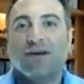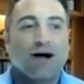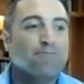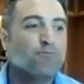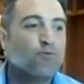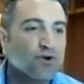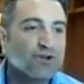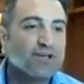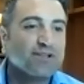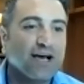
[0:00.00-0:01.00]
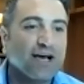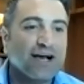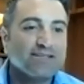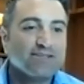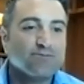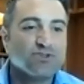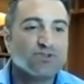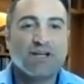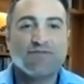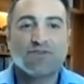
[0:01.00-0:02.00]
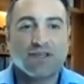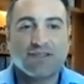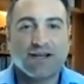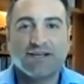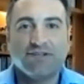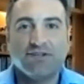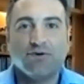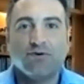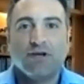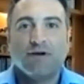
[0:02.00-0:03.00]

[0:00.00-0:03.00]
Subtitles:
I'm working less, which I never thought that I could do.